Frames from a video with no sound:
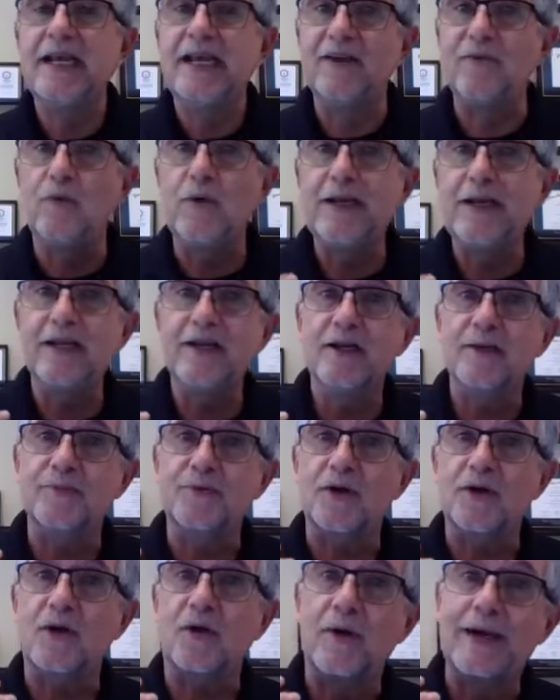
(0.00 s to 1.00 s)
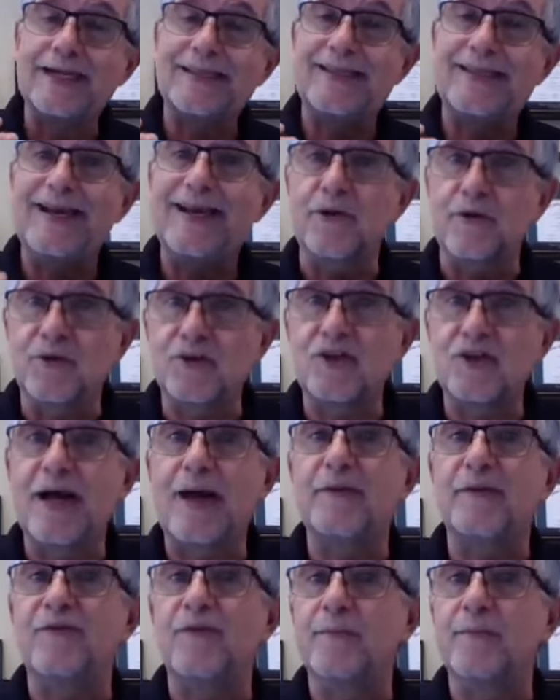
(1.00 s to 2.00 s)
if we can help to correct that or
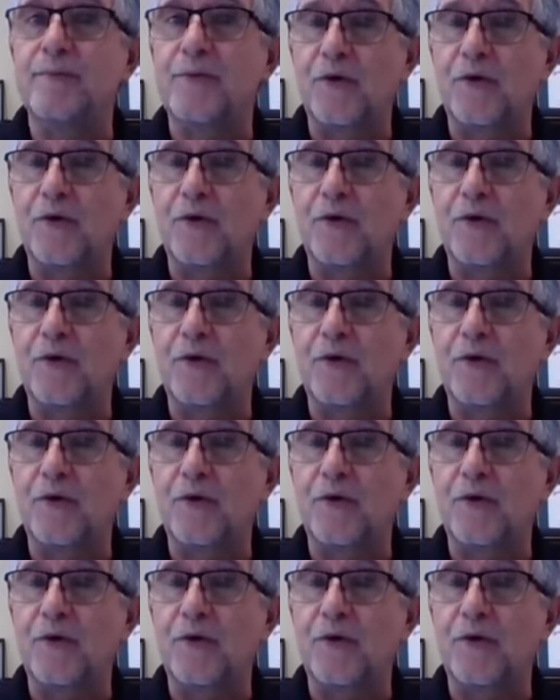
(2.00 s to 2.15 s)
stop it from